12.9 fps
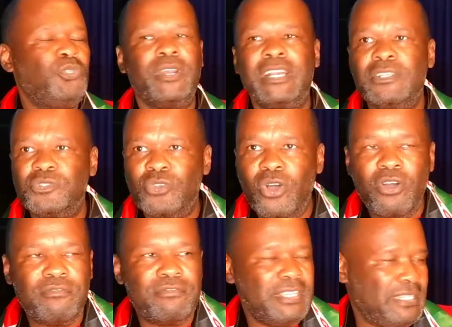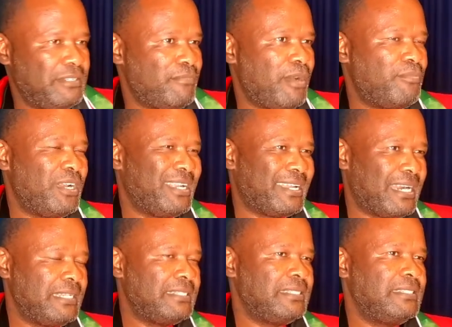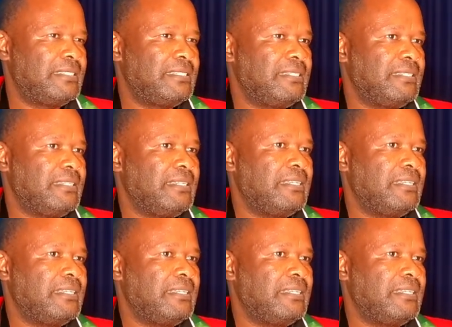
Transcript: to resolve the Zimbabwean crisis?